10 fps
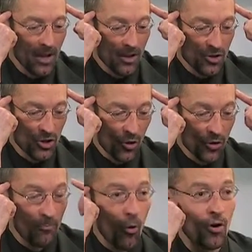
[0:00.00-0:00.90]
And so
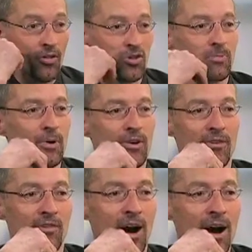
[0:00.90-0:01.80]
the more the Spirit
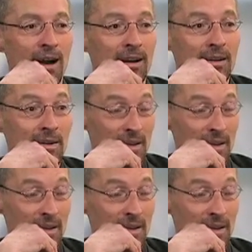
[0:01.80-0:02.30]
of God